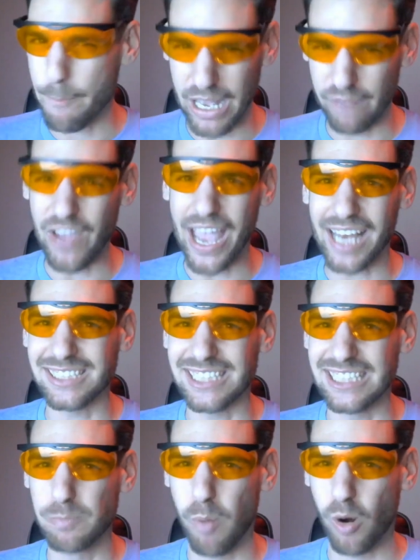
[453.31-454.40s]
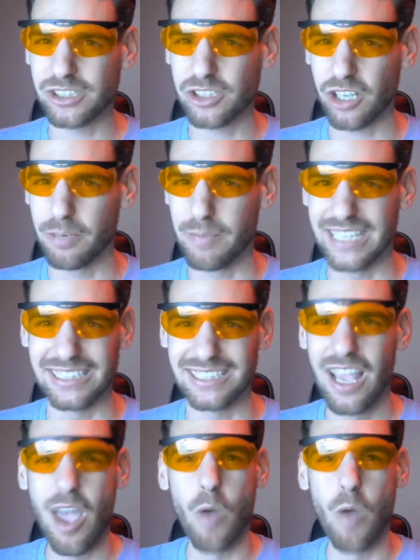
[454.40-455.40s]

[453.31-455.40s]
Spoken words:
big fantasy sports tournaments